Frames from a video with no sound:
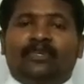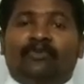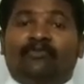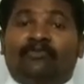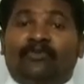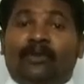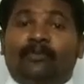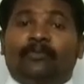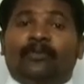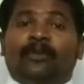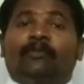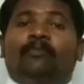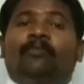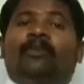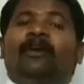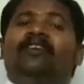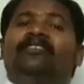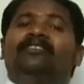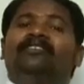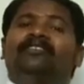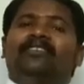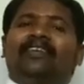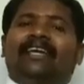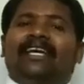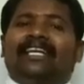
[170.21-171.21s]
from the
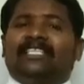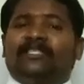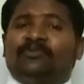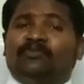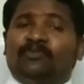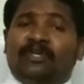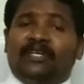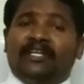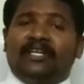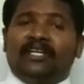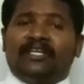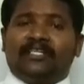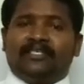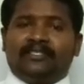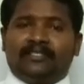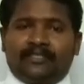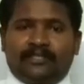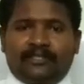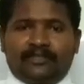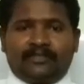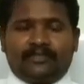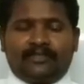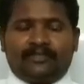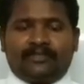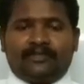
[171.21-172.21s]
past
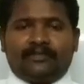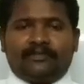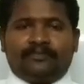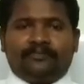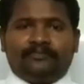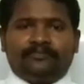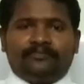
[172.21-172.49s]
experiences.